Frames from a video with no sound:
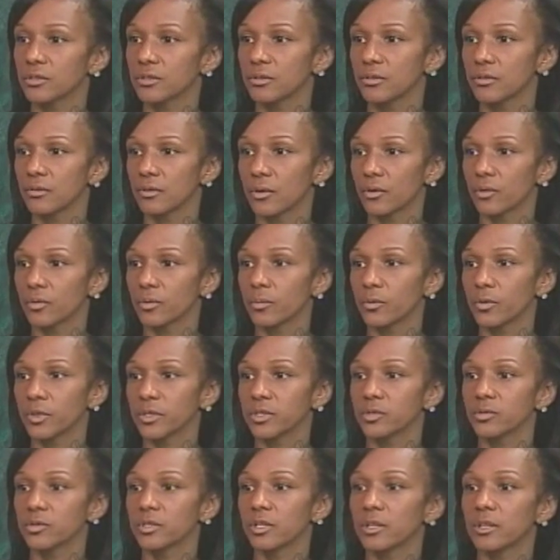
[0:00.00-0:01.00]
You know,
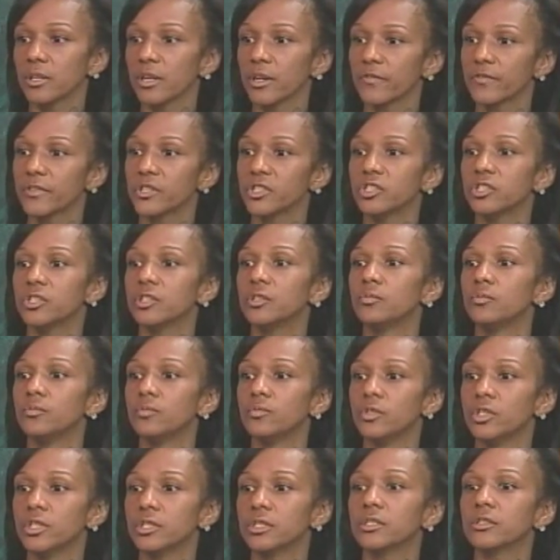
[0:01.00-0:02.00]
what the love that she
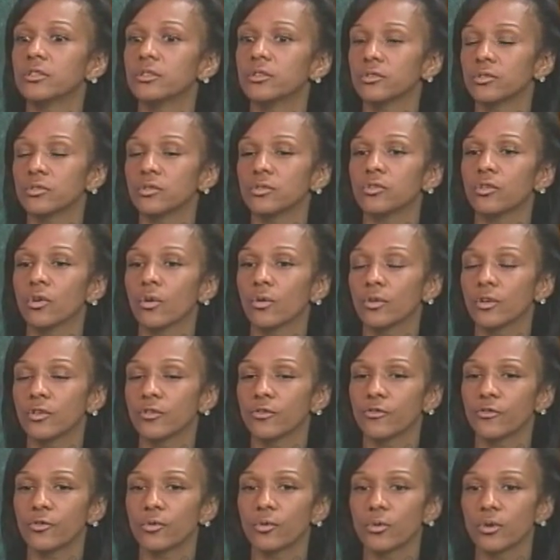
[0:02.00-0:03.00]
is yearning
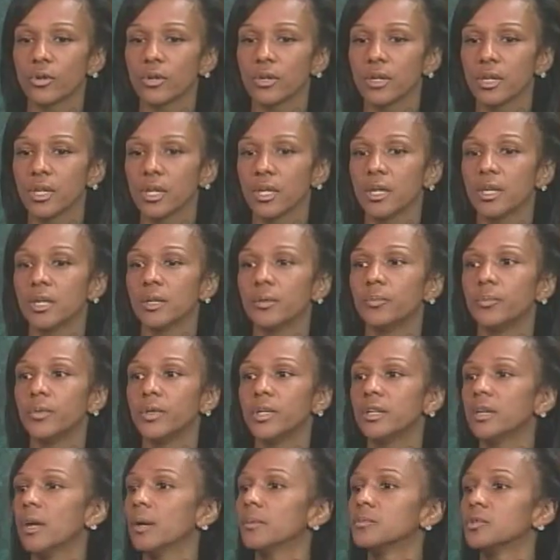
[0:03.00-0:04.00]
for
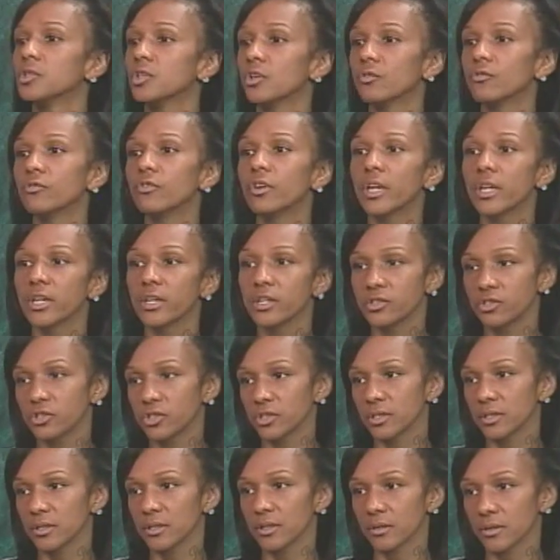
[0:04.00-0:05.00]
becomes a rage
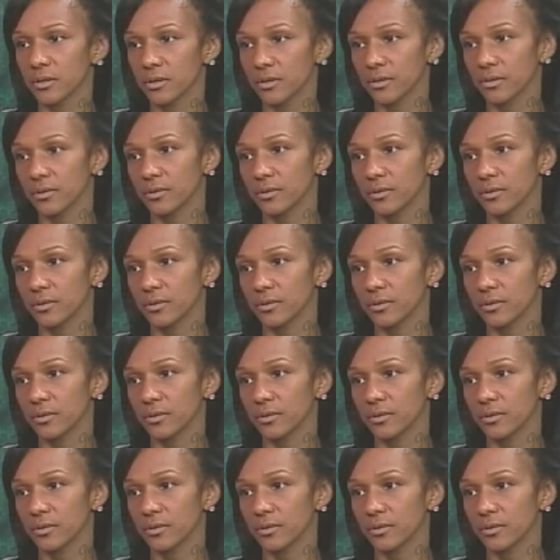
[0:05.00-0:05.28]
in her,